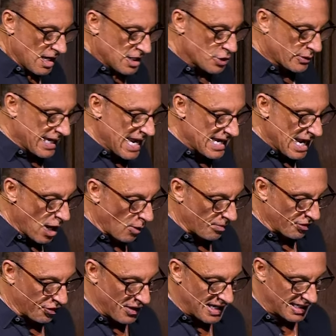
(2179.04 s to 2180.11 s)
You can't help
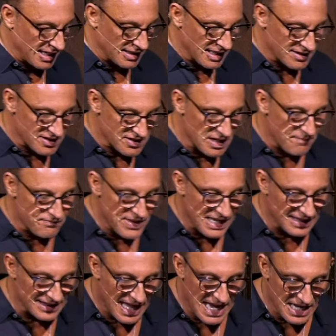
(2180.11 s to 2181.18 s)
thinking that
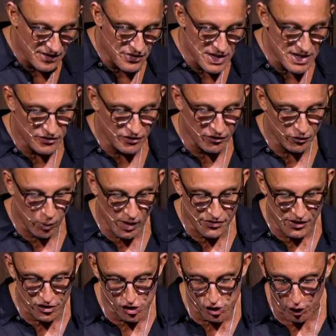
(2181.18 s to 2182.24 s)
something like this is what
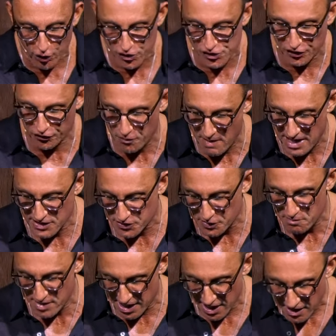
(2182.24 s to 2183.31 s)
the church is meant to
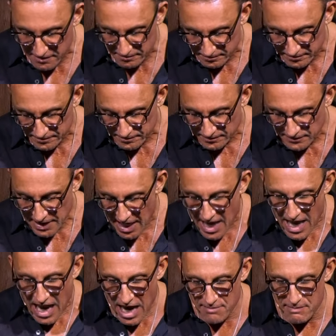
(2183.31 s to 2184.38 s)
be
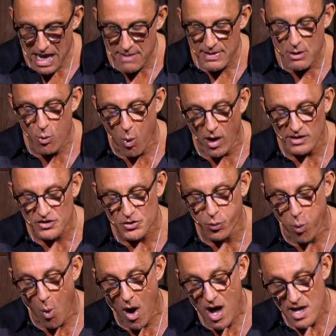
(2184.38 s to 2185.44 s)
and maybe once
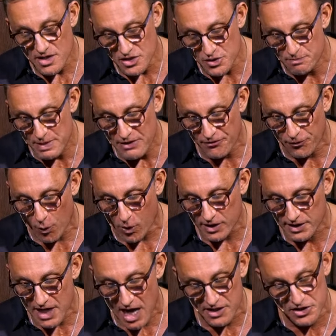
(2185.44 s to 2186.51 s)
was before
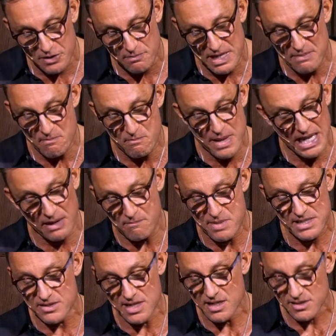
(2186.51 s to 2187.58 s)
it got to be big
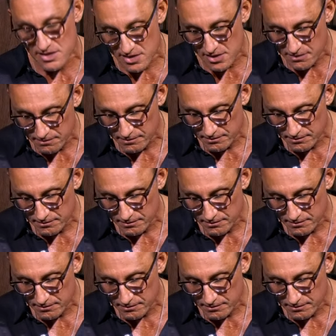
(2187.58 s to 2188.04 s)
business.